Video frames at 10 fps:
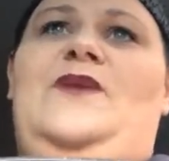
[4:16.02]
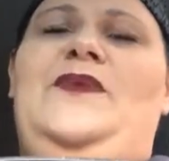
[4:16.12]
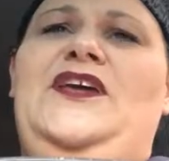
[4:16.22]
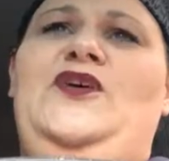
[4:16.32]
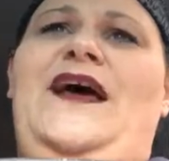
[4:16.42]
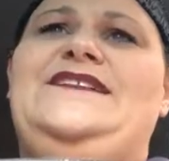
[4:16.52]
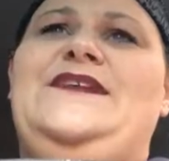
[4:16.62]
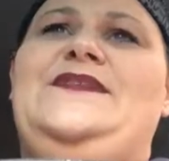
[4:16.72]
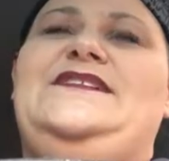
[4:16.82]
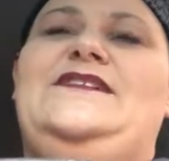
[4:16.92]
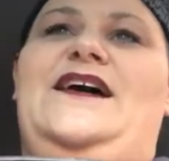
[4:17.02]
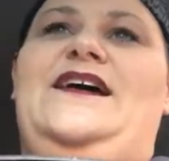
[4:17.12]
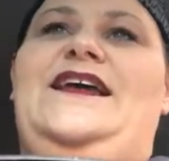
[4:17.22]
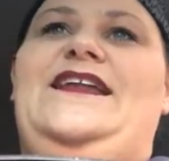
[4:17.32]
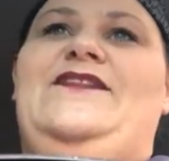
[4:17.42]
But you know, as I was
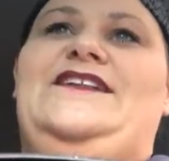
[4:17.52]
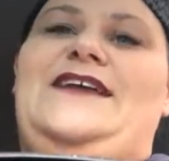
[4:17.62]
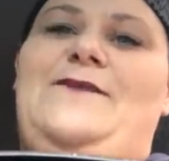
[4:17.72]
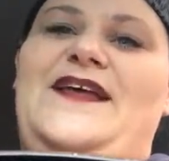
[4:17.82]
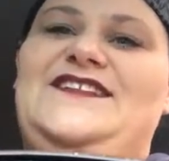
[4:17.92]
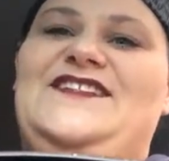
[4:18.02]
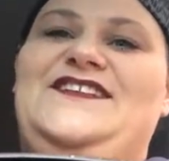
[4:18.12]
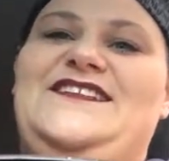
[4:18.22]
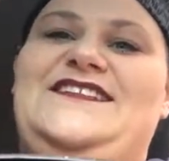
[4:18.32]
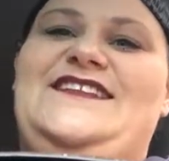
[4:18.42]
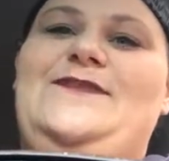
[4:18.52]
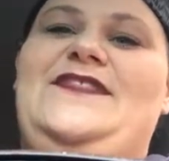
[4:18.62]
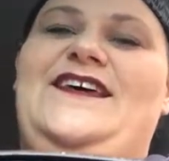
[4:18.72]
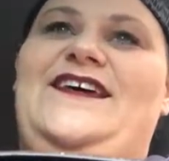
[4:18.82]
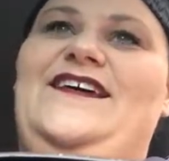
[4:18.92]
eating less, I basically just
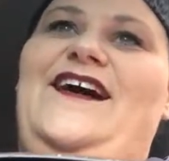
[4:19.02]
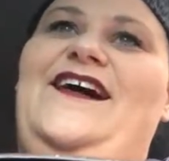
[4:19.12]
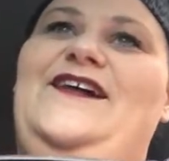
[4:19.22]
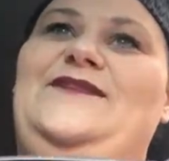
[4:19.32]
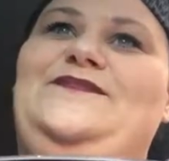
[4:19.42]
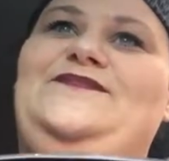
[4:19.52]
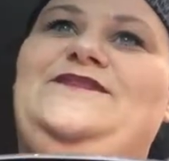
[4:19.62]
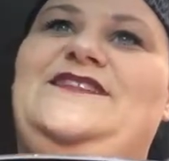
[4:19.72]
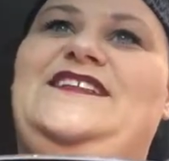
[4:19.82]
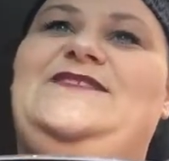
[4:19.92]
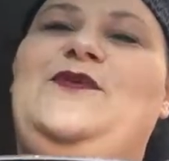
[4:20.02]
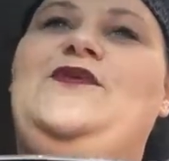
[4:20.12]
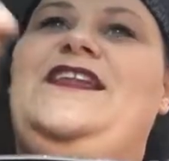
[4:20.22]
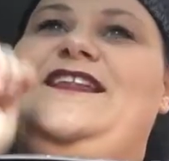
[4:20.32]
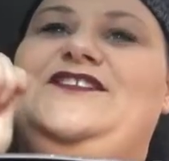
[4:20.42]
dipped the
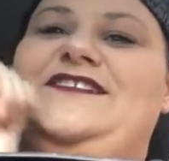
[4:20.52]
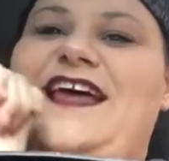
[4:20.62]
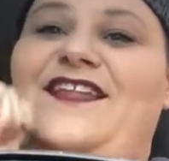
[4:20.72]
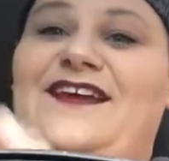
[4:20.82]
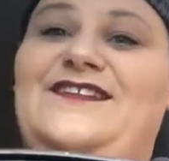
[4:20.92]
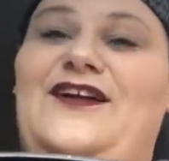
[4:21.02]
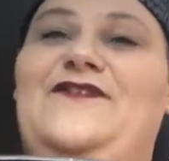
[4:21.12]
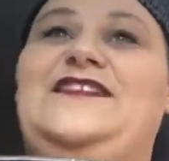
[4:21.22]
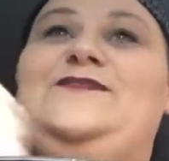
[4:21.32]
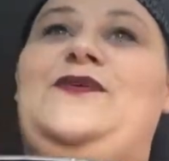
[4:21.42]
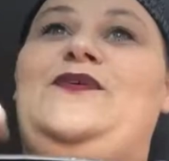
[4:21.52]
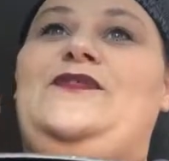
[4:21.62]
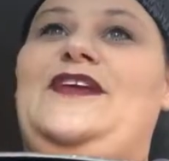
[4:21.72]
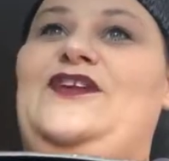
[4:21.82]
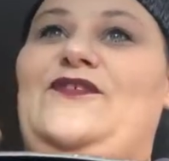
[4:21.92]
spoon in it and just kind of licked it off the
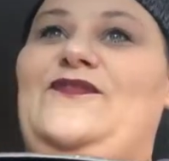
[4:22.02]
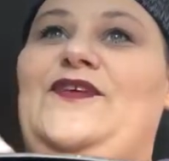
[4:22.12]
spoon, you know,